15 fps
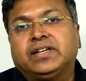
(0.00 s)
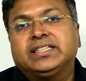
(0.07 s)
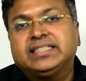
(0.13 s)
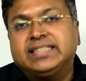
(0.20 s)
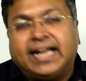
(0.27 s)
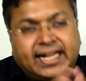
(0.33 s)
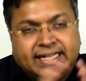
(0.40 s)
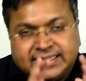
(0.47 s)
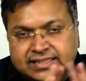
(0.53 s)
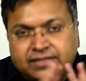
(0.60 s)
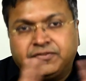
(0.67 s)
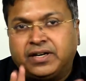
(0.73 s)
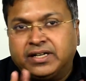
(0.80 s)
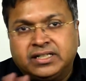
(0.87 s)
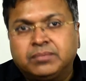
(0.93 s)
I think that's a
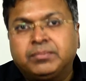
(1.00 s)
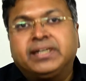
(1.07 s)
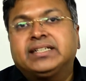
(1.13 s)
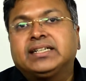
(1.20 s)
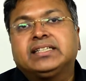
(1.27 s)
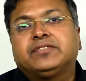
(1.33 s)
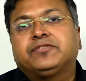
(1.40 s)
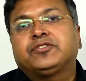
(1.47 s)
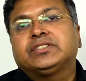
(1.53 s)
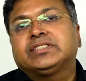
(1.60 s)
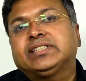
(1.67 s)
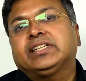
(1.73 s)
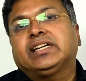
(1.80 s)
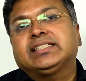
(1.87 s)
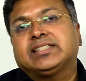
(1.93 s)
fundamental
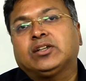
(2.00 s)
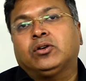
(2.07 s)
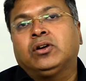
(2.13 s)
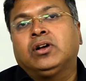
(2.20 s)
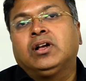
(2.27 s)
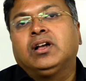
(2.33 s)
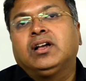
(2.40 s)
difference that I saw,